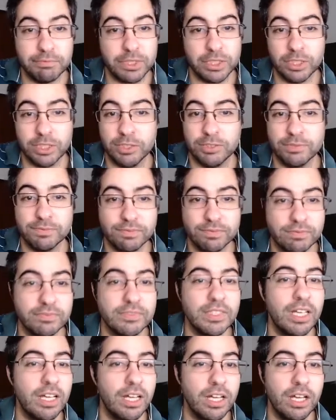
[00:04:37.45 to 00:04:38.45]
So
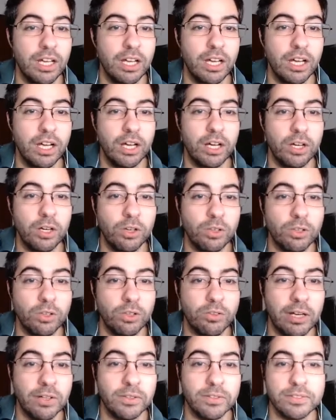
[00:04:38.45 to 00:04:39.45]
all
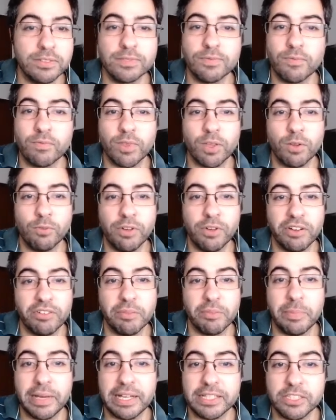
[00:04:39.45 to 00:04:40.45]
around, one of
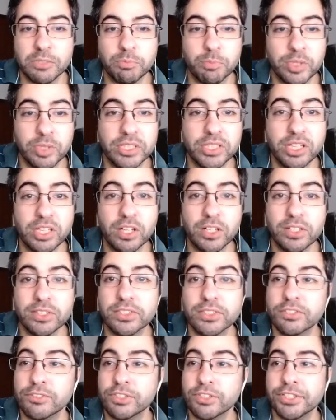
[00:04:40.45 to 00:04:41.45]
the best priest
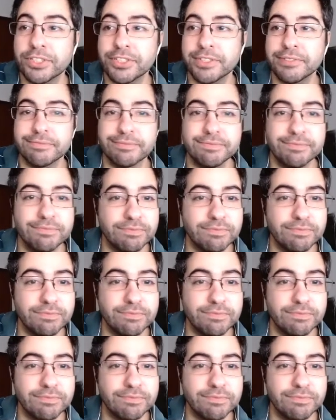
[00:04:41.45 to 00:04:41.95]
cards for sure.